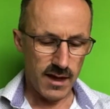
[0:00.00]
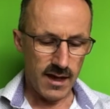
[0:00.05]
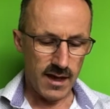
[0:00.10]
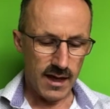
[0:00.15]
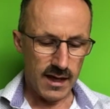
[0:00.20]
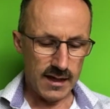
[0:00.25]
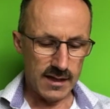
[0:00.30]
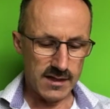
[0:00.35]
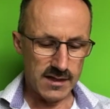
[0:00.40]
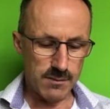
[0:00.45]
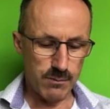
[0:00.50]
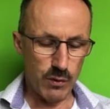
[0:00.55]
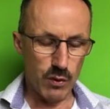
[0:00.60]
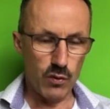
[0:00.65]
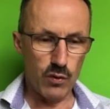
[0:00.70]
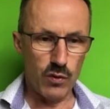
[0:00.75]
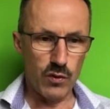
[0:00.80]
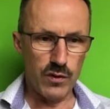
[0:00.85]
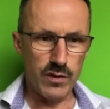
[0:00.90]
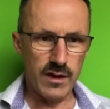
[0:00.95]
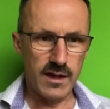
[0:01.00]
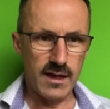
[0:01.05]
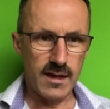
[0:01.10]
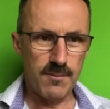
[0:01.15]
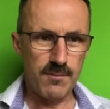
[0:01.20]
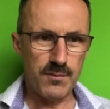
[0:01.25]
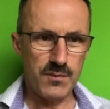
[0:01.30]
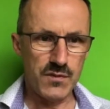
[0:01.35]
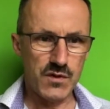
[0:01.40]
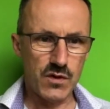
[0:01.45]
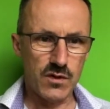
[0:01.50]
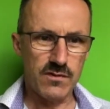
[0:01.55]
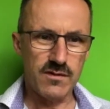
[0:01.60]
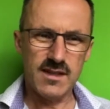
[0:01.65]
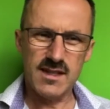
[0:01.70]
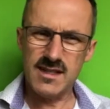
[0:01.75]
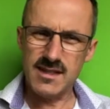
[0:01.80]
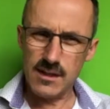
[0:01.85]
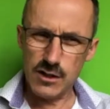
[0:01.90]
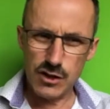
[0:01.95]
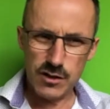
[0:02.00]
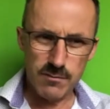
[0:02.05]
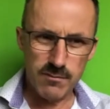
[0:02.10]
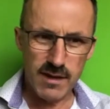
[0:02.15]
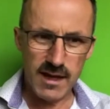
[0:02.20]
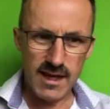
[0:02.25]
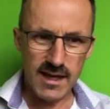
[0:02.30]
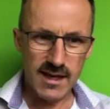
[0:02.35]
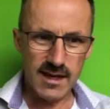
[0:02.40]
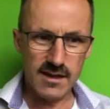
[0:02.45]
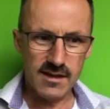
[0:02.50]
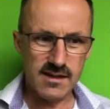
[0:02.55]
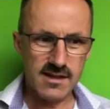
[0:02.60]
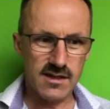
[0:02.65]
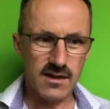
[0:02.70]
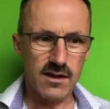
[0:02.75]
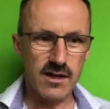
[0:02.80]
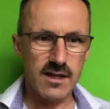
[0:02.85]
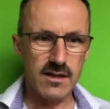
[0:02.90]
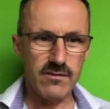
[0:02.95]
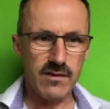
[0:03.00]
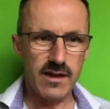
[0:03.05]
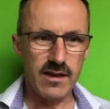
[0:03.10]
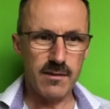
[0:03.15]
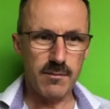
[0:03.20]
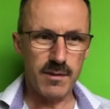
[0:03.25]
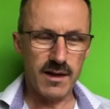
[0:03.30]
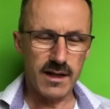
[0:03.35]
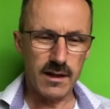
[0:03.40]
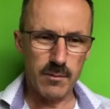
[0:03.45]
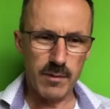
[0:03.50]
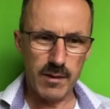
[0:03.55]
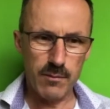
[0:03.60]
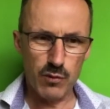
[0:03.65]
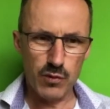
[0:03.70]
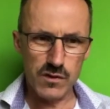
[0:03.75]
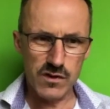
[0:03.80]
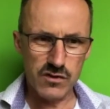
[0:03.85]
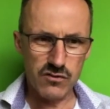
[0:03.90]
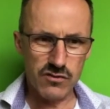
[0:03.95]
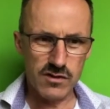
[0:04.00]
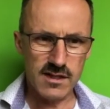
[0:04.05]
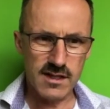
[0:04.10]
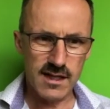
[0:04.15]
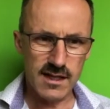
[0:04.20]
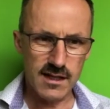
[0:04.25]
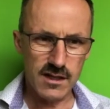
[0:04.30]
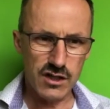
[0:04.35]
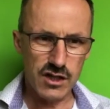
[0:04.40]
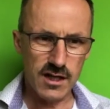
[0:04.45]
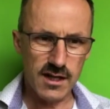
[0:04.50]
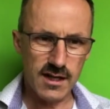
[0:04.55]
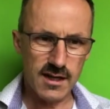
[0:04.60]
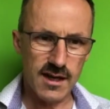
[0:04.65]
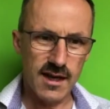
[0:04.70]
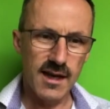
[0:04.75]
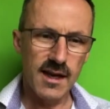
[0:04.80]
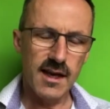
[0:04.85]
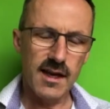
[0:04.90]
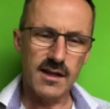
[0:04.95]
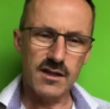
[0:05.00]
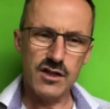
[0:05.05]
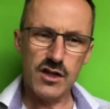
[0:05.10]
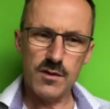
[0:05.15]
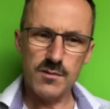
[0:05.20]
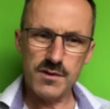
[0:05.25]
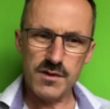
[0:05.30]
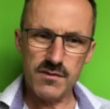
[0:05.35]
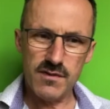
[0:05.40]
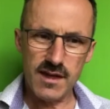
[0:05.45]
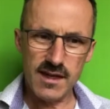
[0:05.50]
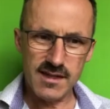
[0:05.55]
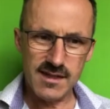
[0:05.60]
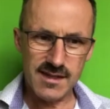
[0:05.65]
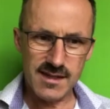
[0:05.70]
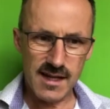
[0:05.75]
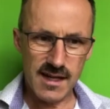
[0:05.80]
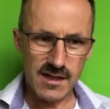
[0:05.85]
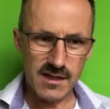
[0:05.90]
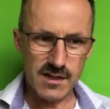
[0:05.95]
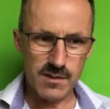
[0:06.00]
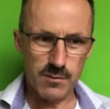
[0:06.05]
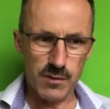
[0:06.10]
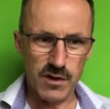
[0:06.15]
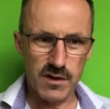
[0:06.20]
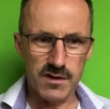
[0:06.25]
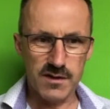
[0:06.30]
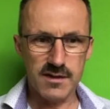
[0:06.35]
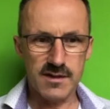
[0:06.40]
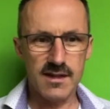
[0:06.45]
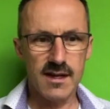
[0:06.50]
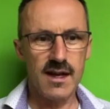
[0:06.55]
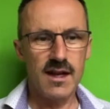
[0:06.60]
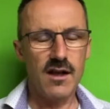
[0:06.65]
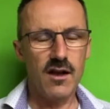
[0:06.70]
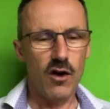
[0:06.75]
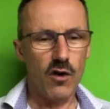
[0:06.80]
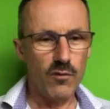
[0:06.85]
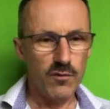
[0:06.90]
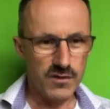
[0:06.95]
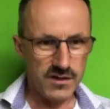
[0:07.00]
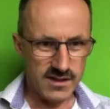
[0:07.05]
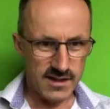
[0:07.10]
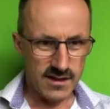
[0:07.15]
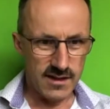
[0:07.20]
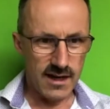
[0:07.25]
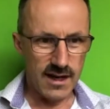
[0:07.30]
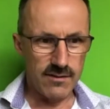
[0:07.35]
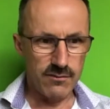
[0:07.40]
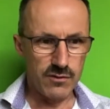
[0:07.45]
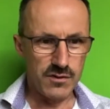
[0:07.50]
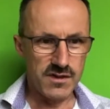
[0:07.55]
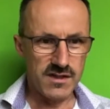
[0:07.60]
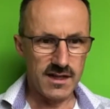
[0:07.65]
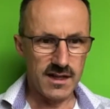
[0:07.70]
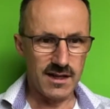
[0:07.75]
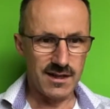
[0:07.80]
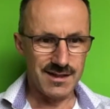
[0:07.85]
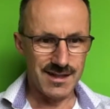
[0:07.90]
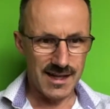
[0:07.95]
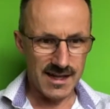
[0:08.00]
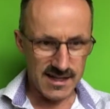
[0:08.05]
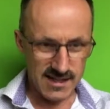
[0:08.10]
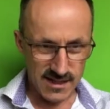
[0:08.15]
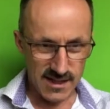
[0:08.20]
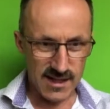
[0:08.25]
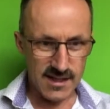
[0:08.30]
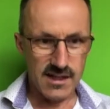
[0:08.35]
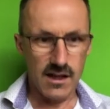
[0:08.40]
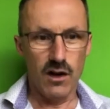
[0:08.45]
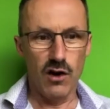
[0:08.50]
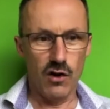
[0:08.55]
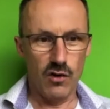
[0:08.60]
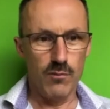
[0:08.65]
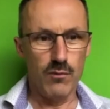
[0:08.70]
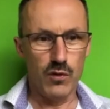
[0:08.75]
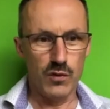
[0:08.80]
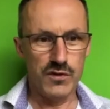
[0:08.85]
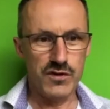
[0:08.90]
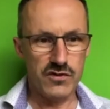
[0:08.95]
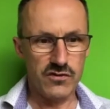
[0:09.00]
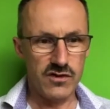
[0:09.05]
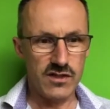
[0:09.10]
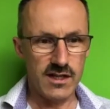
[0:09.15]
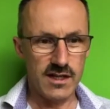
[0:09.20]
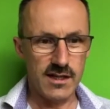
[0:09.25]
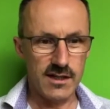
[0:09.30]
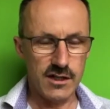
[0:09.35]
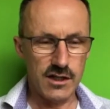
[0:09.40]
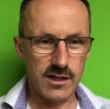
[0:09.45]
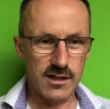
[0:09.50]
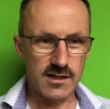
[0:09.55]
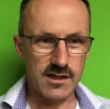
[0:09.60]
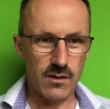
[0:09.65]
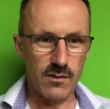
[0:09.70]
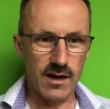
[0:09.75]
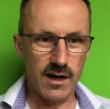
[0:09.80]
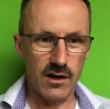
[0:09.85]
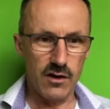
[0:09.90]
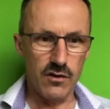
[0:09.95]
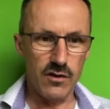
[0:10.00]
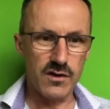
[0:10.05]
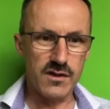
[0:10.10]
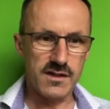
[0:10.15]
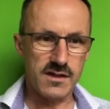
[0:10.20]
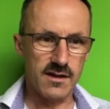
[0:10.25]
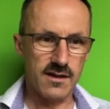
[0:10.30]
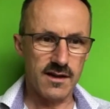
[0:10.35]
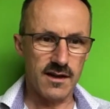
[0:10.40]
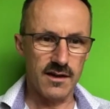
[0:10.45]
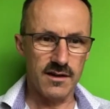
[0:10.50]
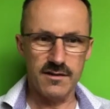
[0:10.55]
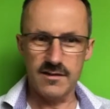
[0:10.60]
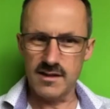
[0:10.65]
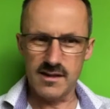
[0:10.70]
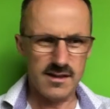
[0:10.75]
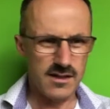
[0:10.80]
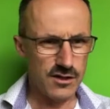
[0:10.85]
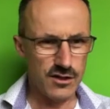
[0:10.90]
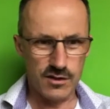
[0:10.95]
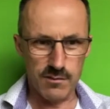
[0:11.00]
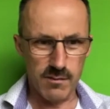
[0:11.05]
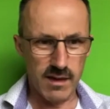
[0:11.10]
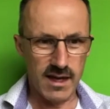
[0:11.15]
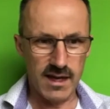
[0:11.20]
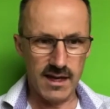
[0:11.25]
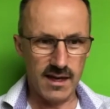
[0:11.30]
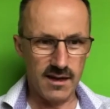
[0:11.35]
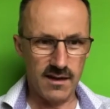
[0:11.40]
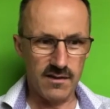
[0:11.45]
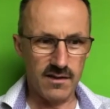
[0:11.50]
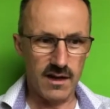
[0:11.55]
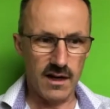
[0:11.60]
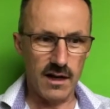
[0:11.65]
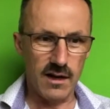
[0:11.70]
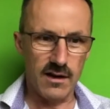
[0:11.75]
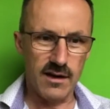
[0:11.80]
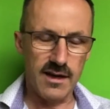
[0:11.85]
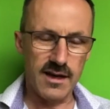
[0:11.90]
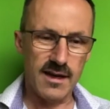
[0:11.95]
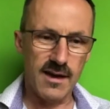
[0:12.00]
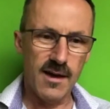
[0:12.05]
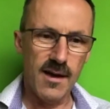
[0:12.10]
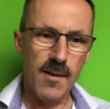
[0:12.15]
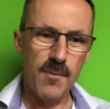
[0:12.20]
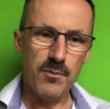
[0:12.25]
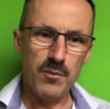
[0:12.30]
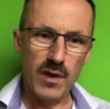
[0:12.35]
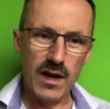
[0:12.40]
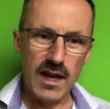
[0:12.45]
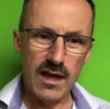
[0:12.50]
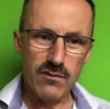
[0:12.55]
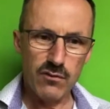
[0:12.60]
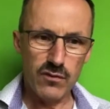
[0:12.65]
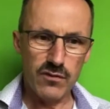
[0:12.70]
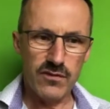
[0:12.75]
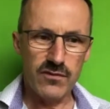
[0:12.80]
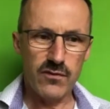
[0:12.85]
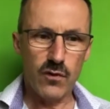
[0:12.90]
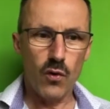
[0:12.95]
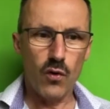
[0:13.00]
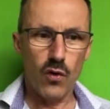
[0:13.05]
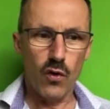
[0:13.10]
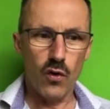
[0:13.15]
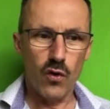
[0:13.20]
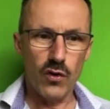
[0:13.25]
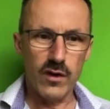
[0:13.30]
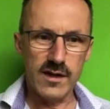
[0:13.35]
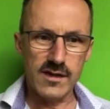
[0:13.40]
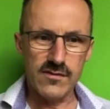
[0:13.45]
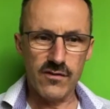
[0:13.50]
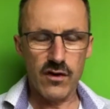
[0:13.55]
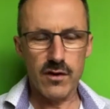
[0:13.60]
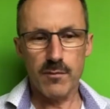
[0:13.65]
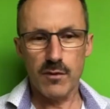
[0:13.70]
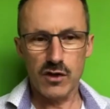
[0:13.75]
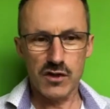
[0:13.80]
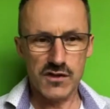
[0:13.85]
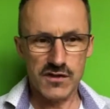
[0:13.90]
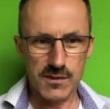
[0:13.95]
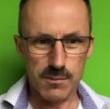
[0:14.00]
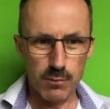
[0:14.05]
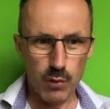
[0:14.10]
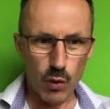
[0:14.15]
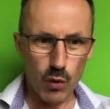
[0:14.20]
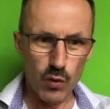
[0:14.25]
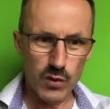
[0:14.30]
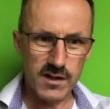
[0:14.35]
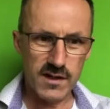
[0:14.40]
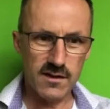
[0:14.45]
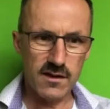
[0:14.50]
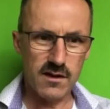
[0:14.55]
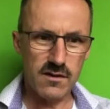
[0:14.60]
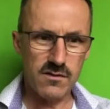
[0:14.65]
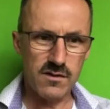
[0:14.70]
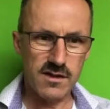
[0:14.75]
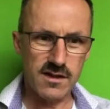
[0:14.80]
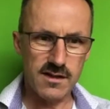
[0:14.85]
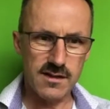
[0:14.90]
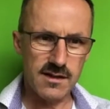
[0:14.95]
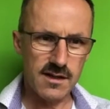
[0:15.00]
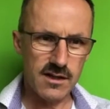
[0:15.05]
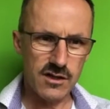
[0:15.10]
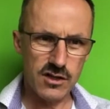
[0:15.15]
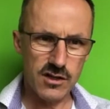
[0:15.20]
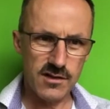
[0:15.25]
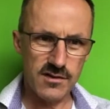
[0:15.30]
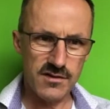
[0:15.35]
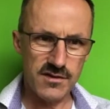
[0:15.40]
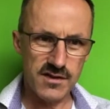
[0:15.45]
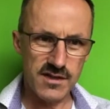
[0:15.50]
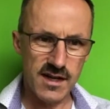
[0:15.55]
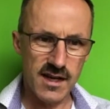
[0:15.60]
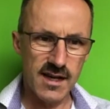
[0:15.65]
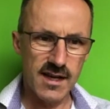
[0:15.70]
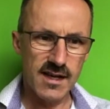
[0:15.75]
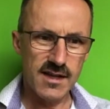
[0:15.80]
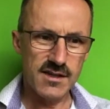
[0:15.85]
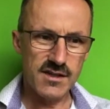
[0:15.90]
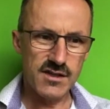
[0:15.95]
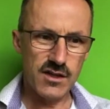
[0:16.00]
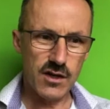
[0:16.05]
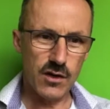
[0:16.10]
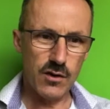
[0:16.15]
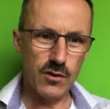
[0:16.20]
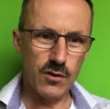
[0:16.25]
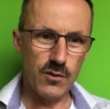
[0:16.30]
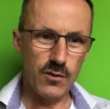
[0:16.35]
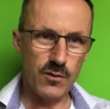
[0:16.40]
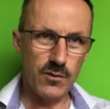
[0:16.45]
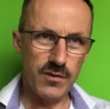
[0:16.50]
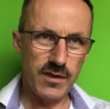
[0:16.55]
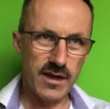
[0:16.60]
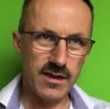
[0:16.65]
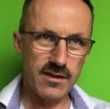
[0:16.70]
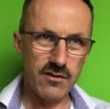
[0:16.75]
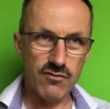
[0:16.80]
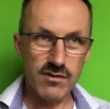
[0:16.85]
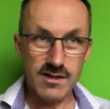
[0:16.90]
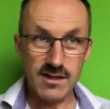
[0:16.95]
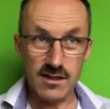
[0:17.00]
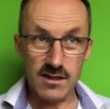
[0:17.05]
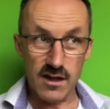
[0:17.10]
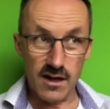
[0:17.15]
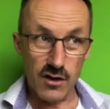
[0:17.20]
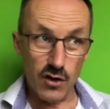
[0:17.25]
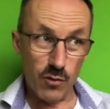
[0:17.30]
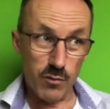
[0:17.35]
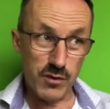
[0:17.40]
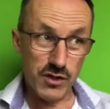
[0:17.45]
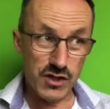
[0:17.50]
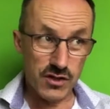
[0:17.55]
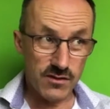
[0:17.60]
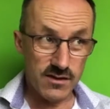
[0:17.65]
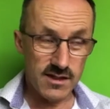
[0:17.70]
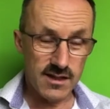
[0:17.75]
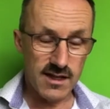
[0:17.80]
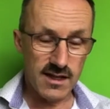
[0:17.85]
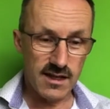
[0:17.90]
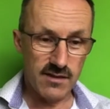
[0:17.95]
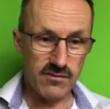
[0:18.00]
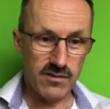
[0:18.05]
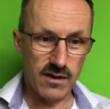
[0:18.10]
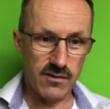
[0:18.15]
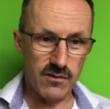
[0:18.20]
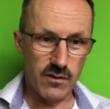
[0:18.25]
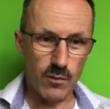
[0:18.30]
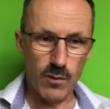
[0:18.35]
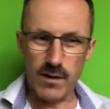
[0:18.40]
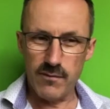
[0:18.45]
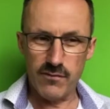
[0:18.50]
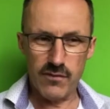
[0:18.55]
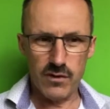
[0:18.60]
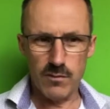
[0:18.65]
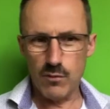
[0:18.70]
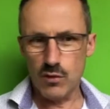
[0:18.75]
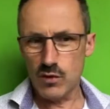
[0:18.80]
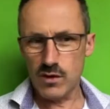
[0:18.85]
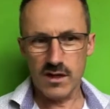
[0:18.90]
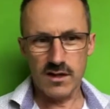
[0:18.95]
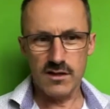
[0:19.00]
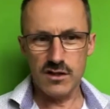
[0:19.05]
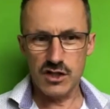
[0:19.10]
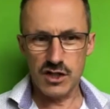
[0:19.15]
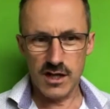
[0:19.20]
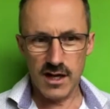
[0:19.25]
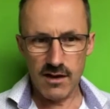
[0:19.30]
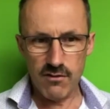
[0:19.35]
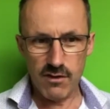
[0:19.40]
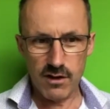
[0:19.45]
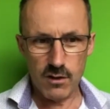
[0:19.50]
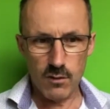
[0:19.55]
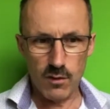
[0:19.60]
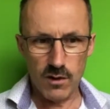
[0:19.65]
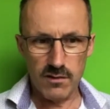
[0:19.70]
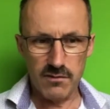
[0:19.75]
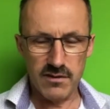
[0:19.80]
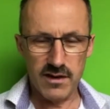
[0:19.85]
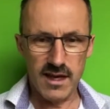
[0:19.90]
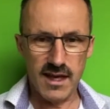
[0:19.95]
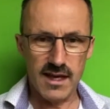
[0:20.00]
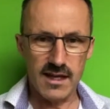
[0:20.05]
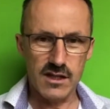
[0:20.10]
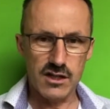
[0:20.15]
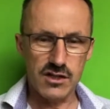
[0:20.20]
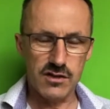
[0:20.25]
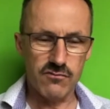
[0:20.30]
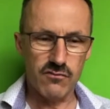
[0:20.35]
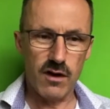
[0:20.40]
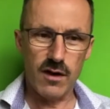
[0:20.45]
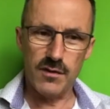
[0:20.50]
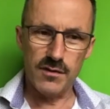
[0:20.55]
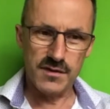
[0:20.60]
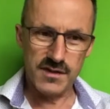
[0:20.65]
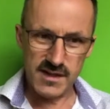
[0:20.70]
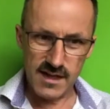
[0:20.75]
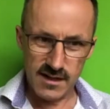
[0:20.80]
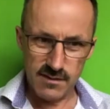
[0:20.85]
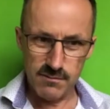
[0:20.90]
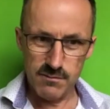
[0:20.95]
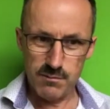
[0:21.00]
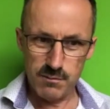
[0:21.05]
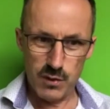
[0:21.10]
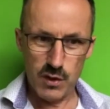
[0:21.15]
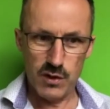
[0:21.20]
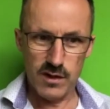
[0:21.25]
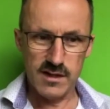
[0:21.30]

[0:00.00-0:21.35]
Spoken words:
explore the sort of decision making side of it, a little bit more strategic. In terms of the assessment, obviously the level 6 is a lot more strategic, so it looks at kind of decision making and the like. But level 4 is very much supporting those decisions, so that there is an opportunity, if you went for the more kind of generic qualification rather than say purely